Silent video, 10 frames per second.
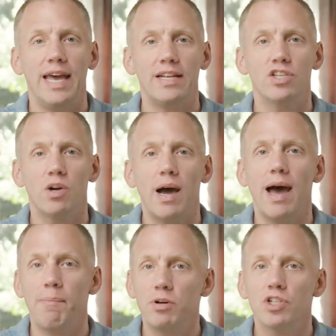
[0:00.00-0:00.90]
And so
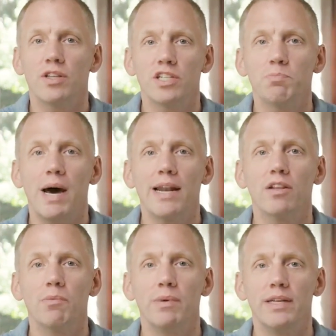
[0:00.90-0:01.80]
I put you on the spot a
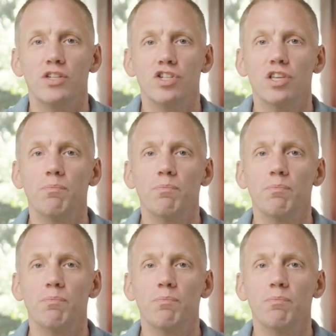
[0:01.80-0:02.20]
little bit just